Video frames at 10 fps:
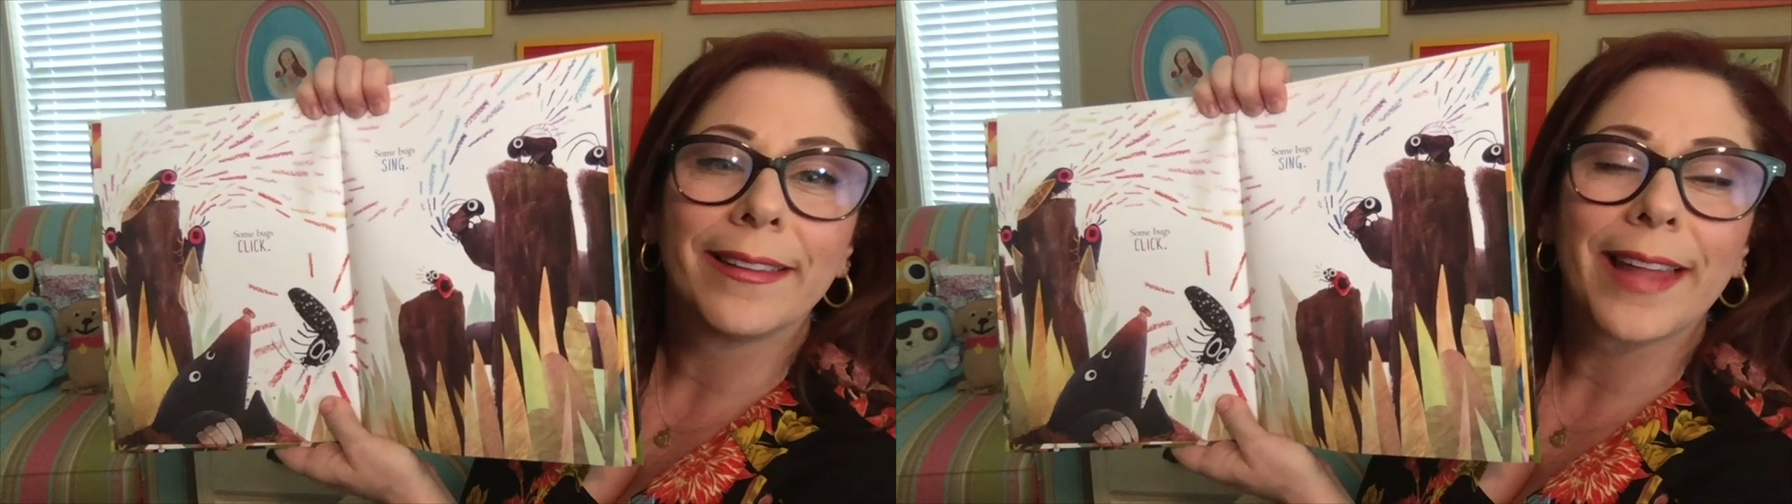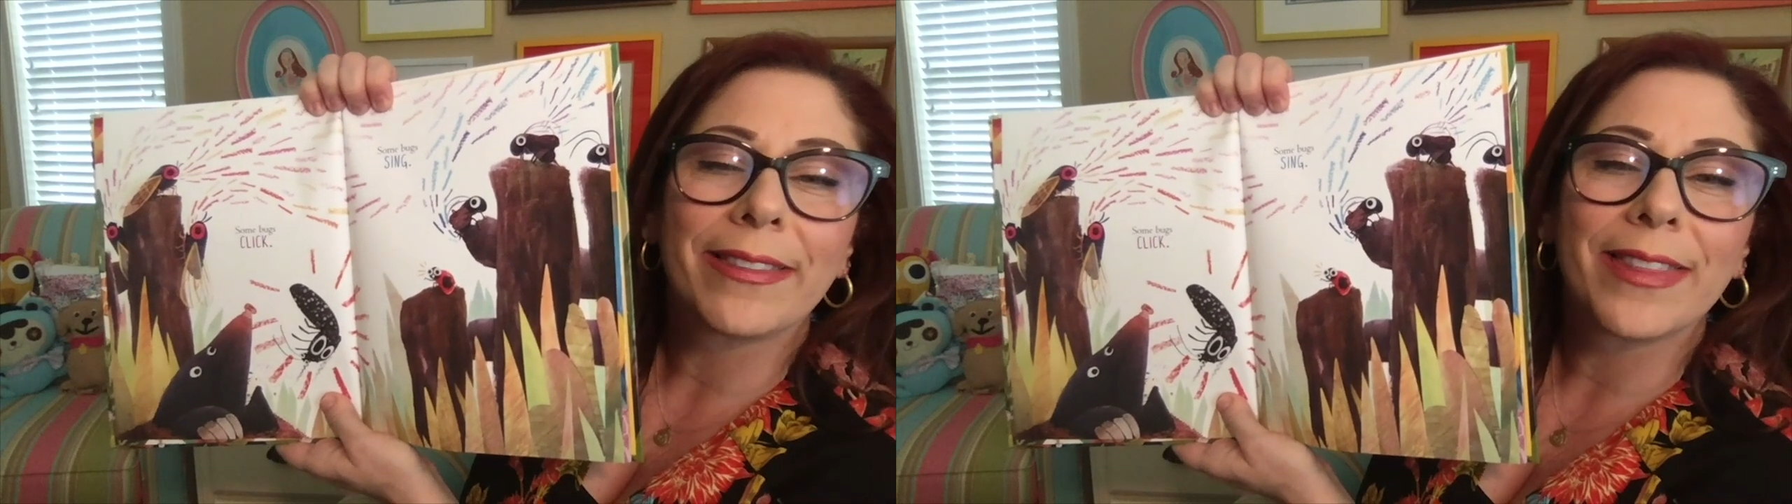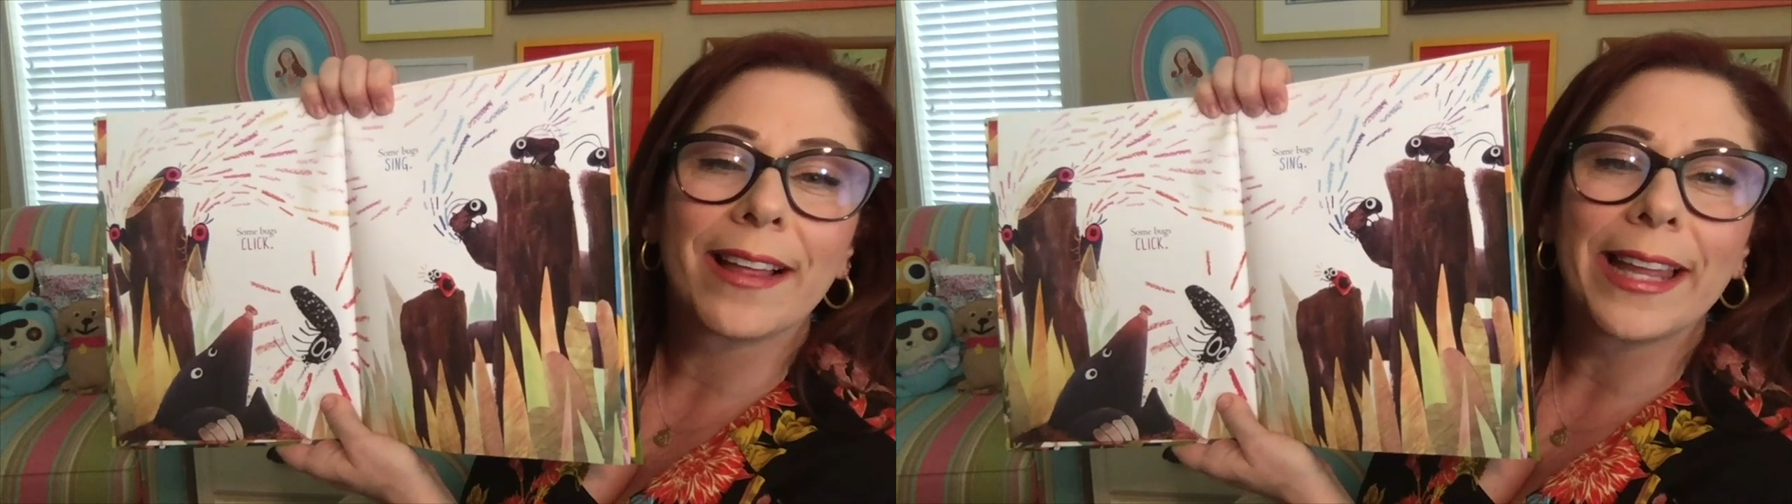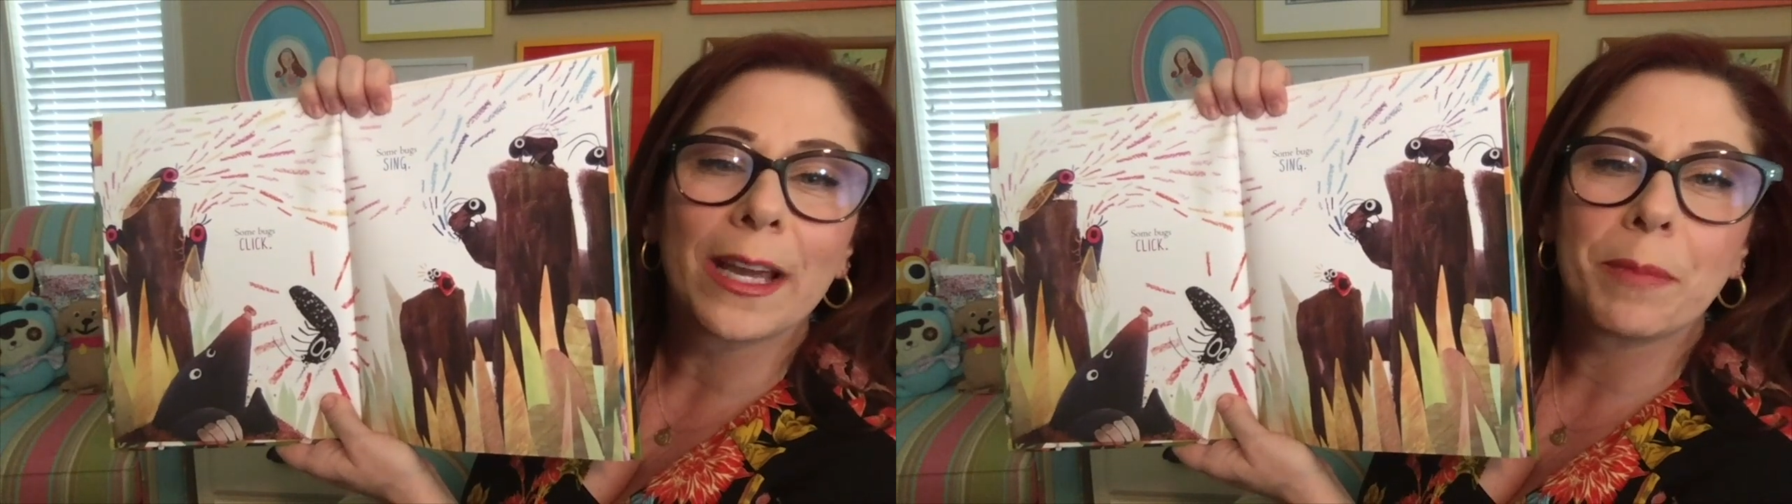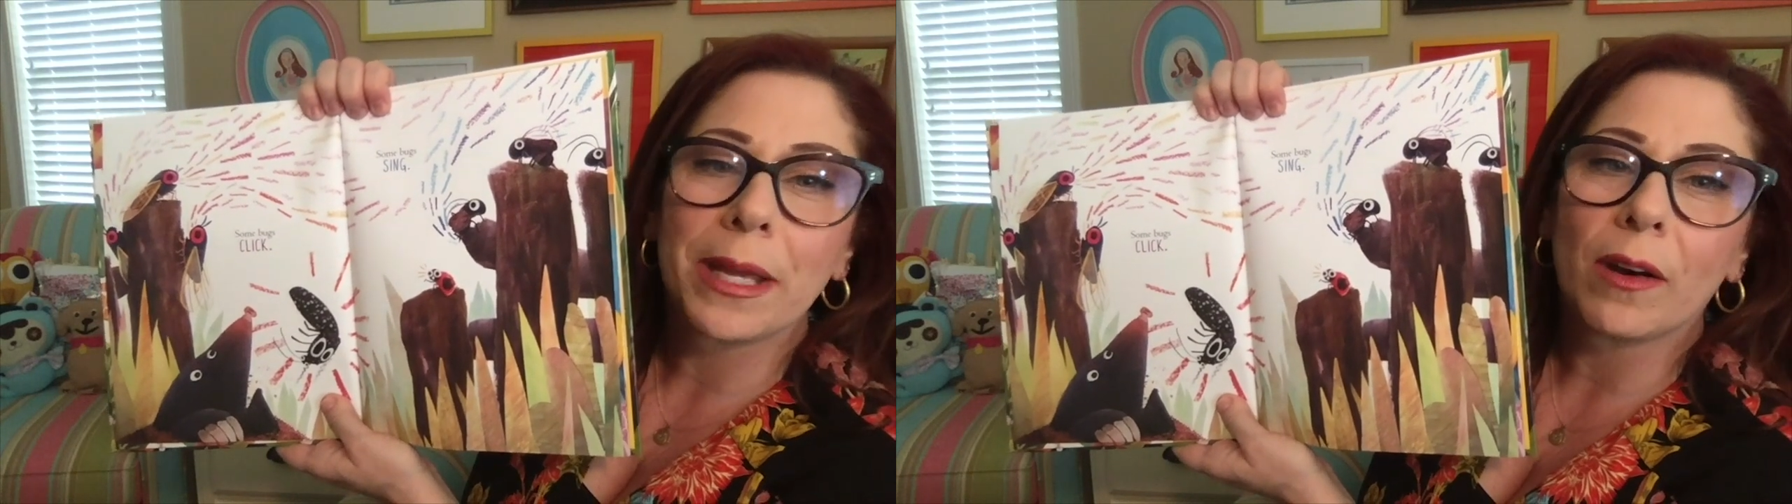like the
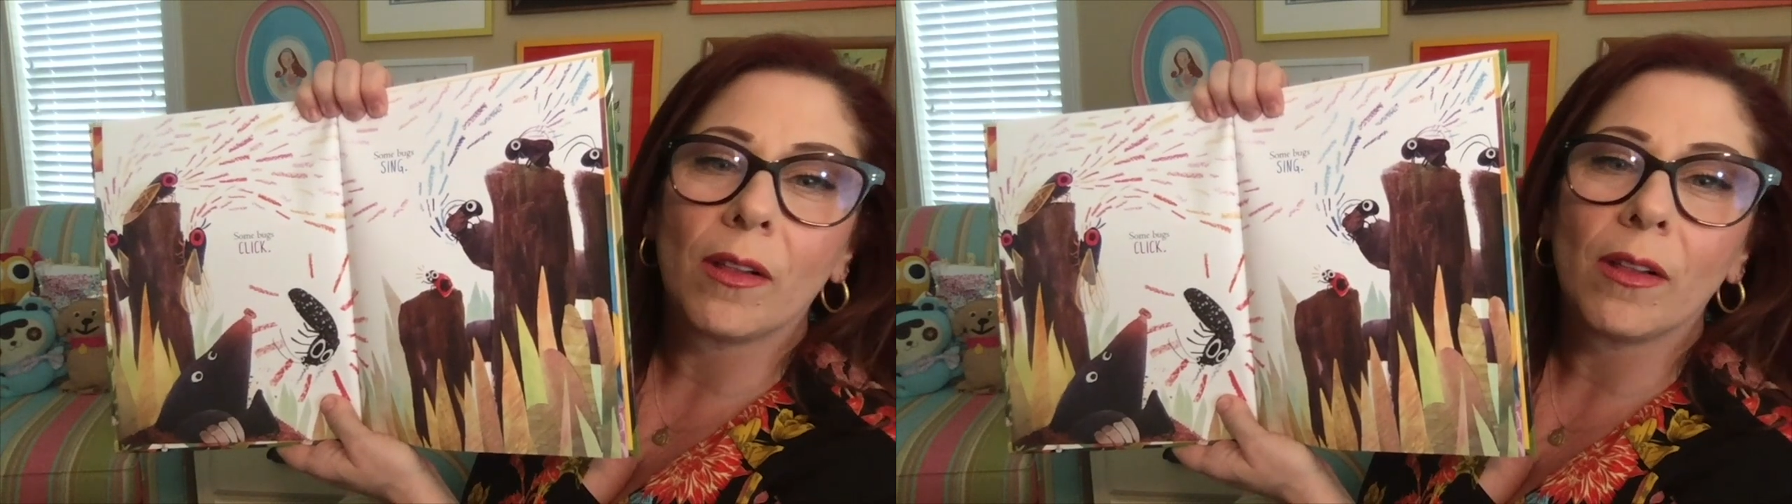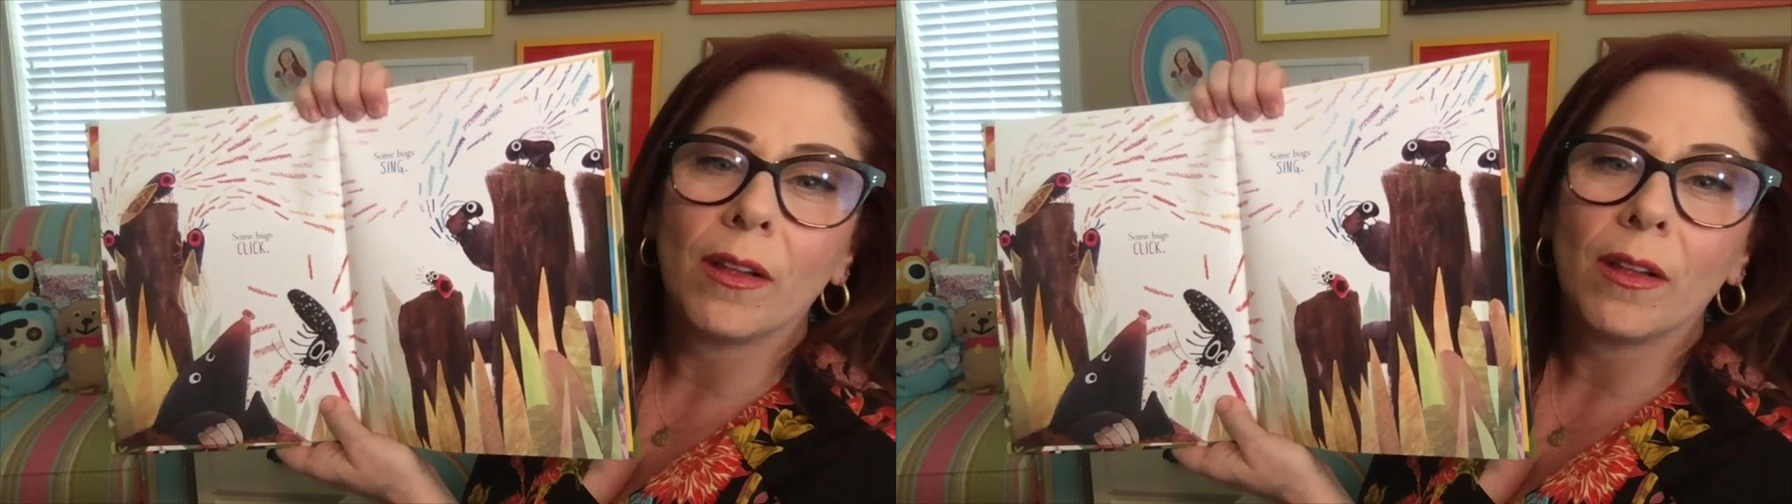click beetle.